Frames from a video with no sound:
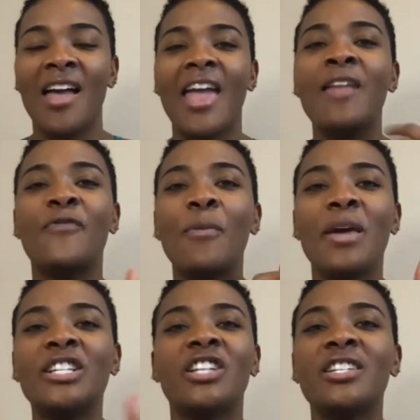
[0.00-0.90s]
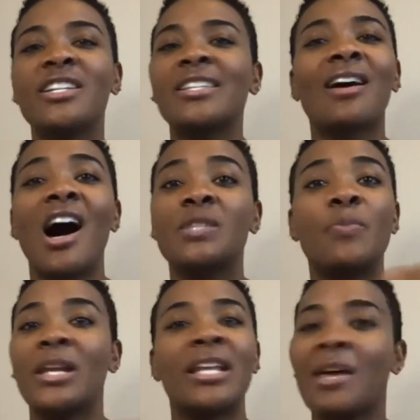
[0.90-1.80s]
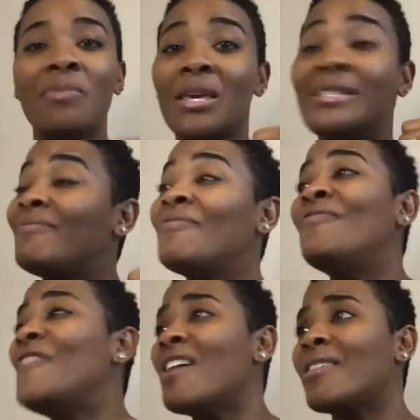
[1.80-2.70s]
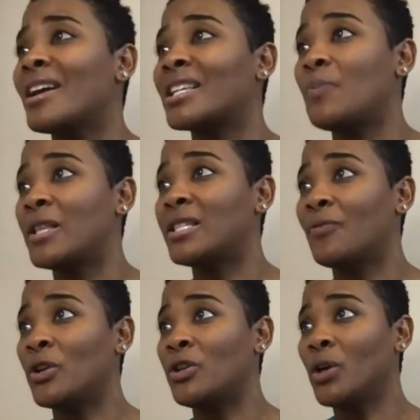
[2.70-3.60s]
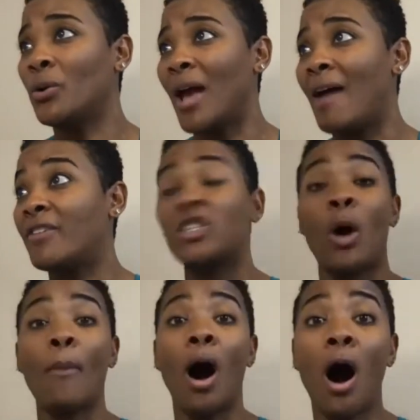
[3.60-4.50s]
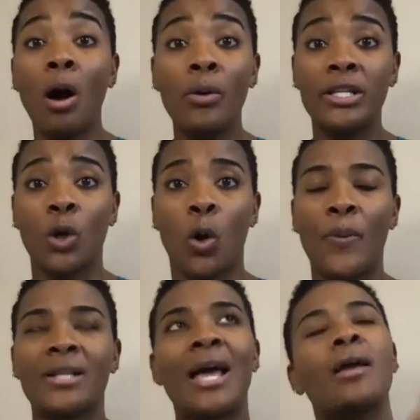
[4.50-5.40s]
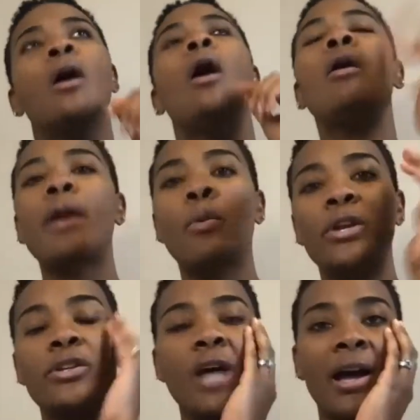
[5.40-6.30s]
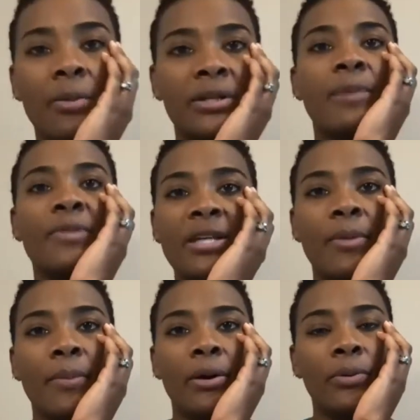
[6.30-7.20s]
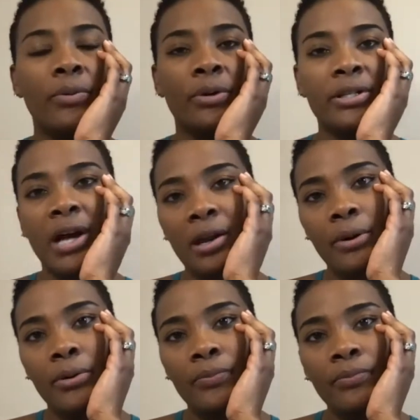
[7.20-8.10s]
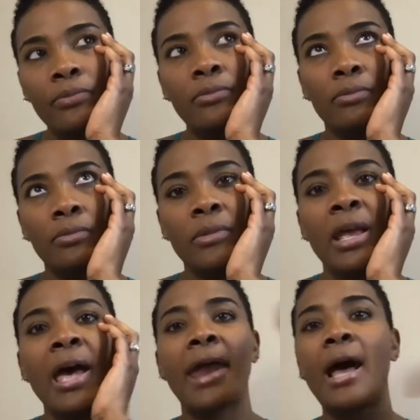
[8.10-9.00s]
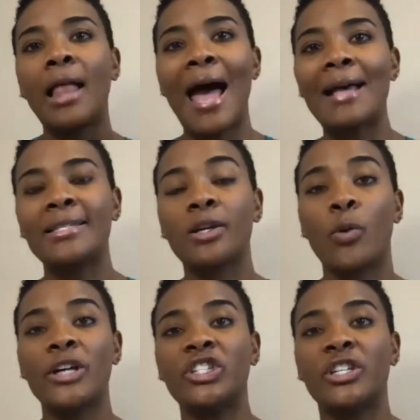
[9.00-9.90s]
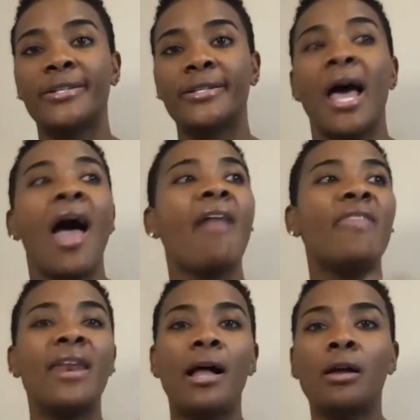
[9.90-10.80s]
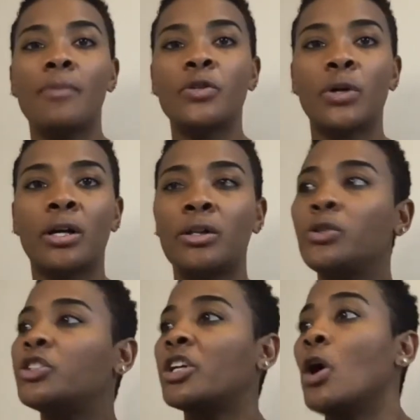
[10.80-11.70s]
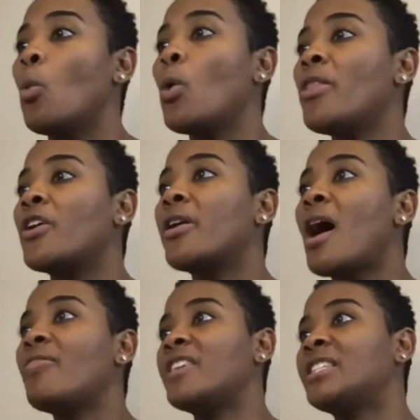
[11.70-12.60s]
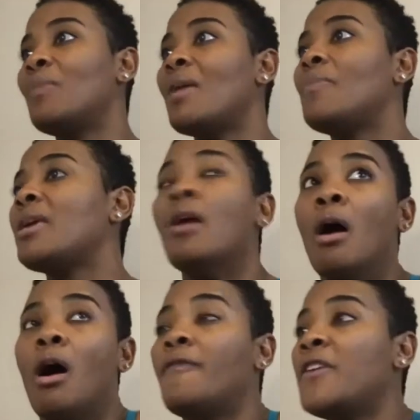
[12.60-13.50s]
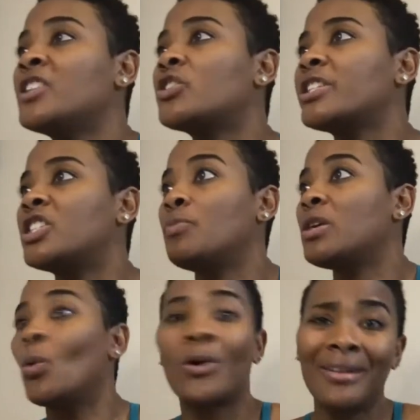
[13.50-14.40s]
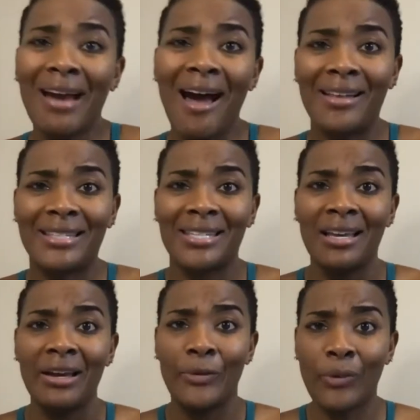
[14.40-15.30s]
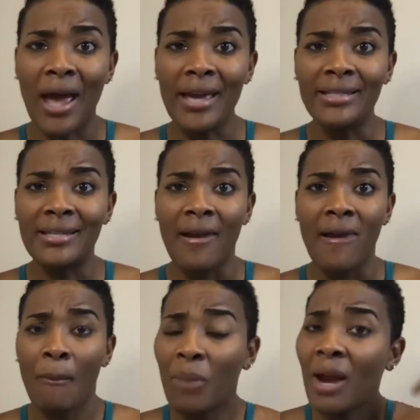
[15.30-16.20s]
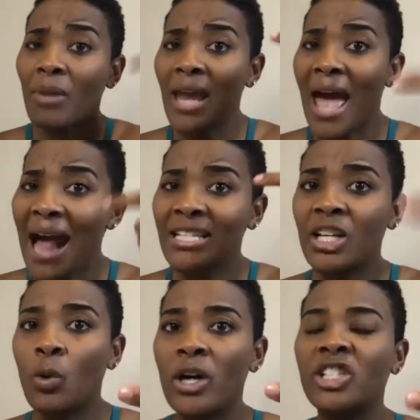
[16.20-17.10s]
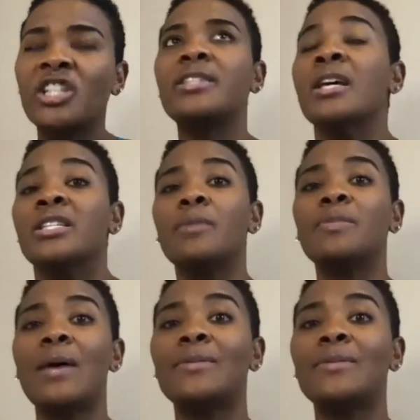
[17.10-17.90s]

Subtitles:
Information doesn't cost, but it can be very expensive when you don't have it. So I'm always open, like, okay, what are you talking about? Tell me about it. What are you talking about? And I'll ask the questions, and then I'll come to a conclusion, whether or not this may be of interest to me or not, right? But I'm going to ask the questions. Sometimes